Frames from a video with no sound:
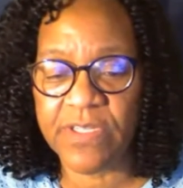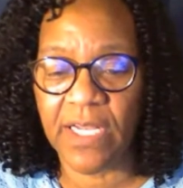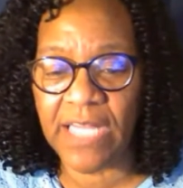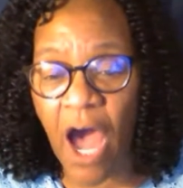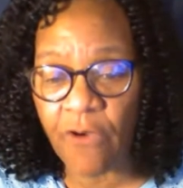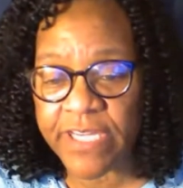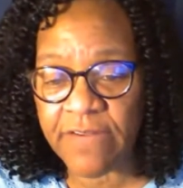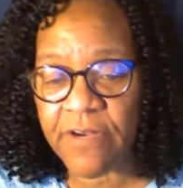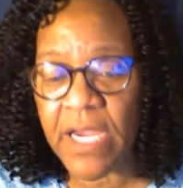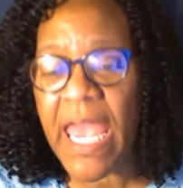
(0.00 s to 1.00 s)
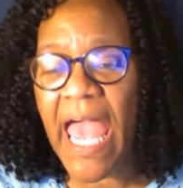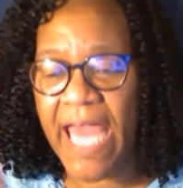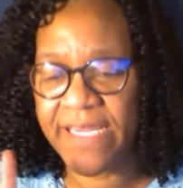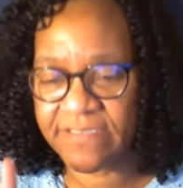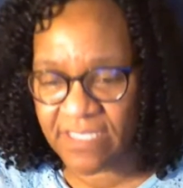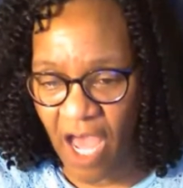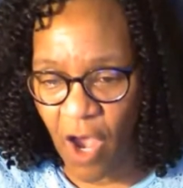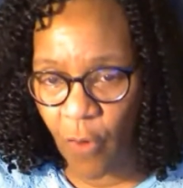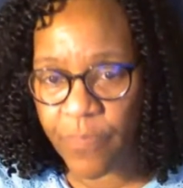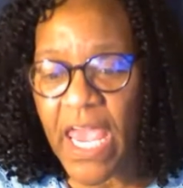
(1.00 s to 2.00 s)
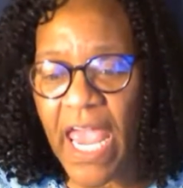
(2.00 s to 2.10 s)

the lawgiver and his law.